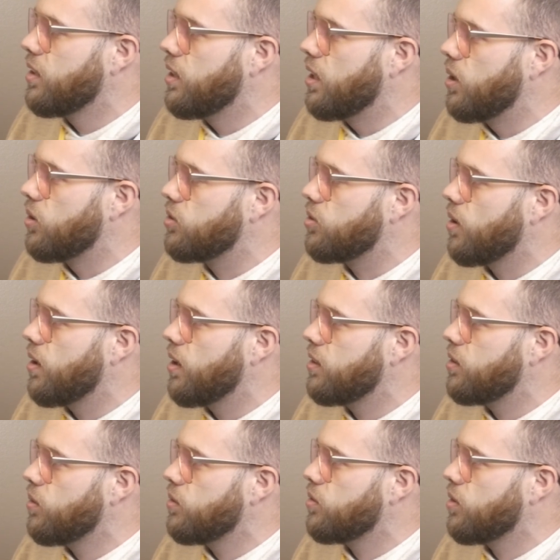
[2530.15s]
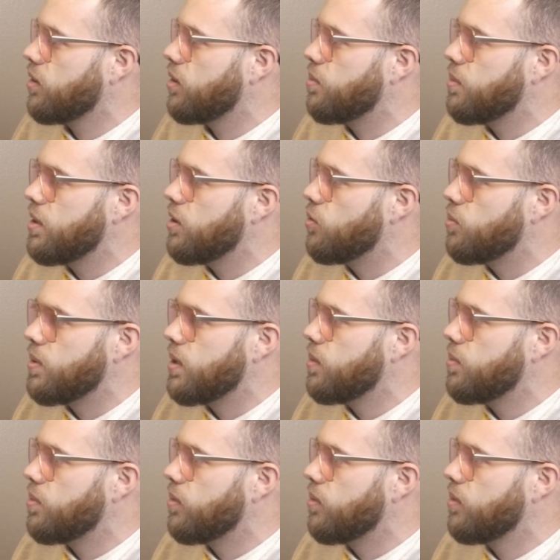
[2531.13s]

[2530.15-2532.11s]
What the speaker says: it's great. It's always great to meet new people.